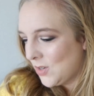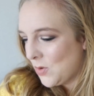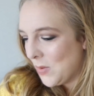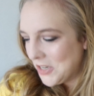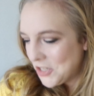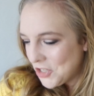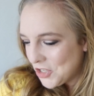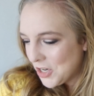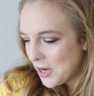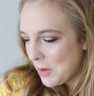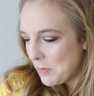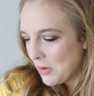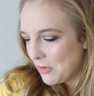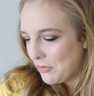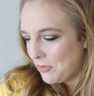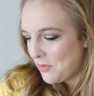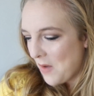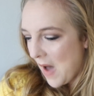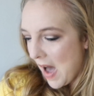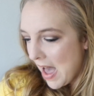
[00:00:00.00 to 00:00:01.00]
Question number
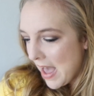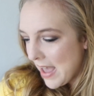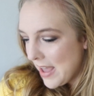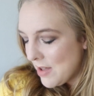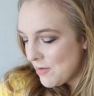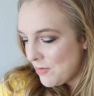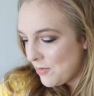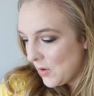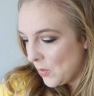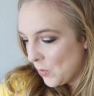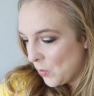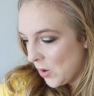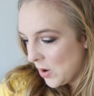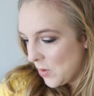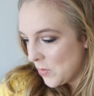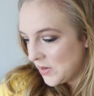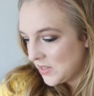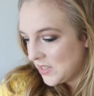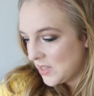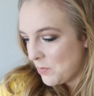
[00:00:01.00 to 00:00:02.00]
5,
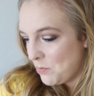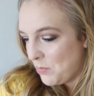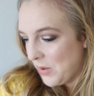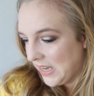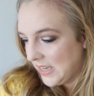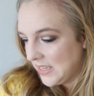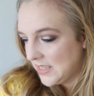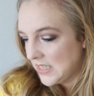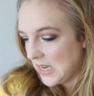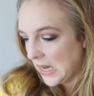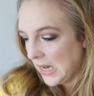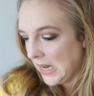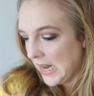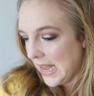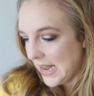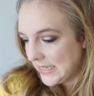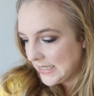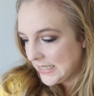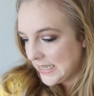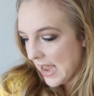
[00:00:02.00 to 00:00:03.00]
what was the biggest
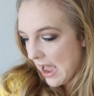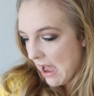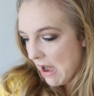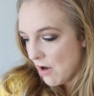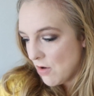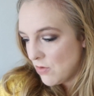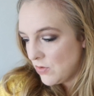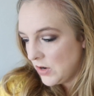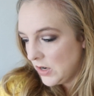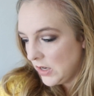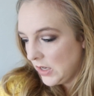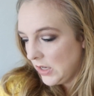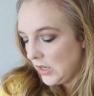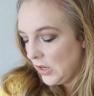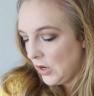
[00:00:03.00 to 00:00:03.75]
letdown